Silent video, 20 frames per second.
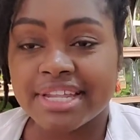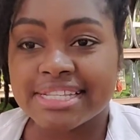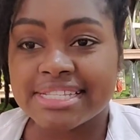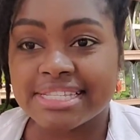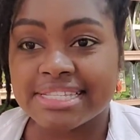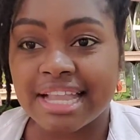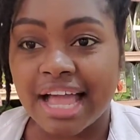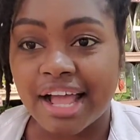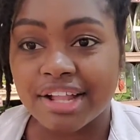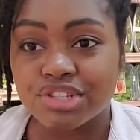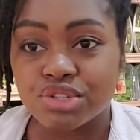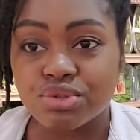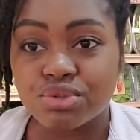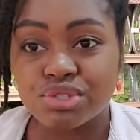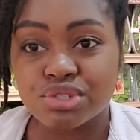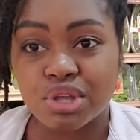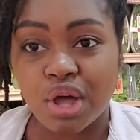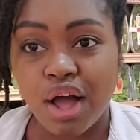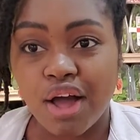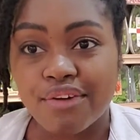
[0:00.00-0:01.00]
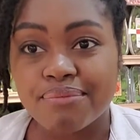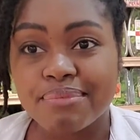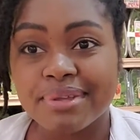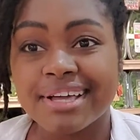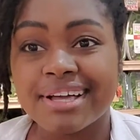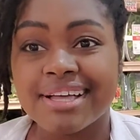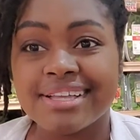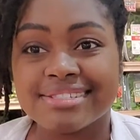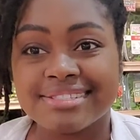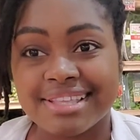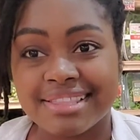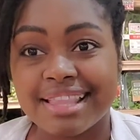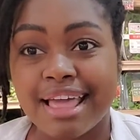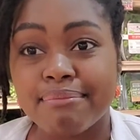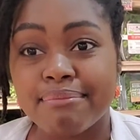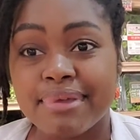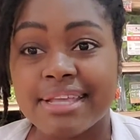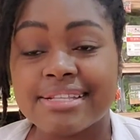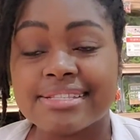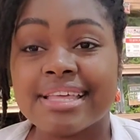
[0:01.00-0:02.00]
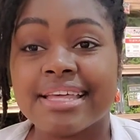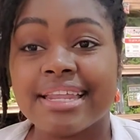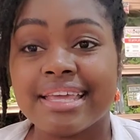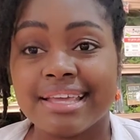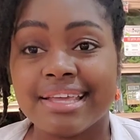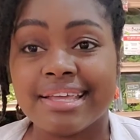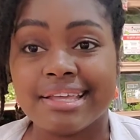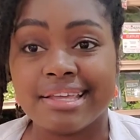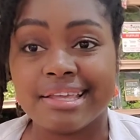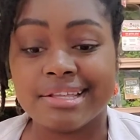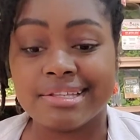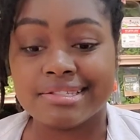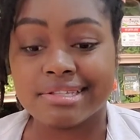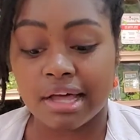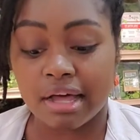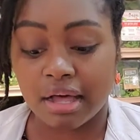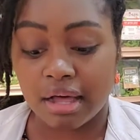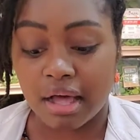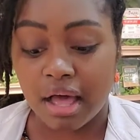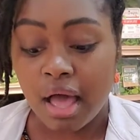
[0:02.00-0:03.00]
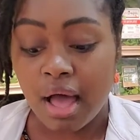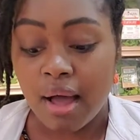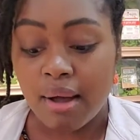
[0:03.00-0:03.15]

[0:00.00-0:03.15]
it's not too soft because then that means that it is uh,